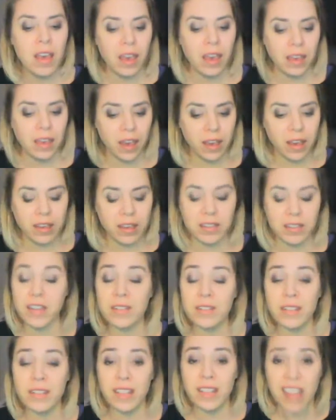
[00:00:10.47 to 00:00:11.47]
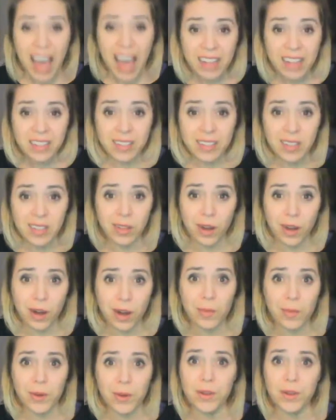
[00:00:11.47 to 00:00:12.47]
because there's lots to
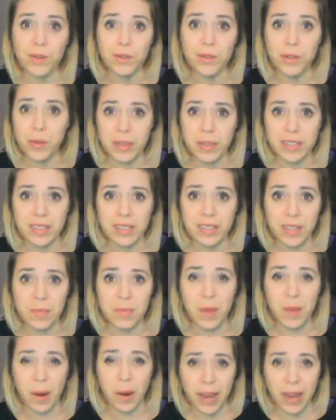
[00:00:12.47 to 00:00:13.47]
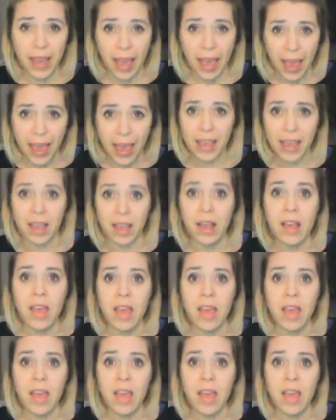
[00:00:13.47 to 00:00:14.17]
learn when you're doing your business in Mary Kay.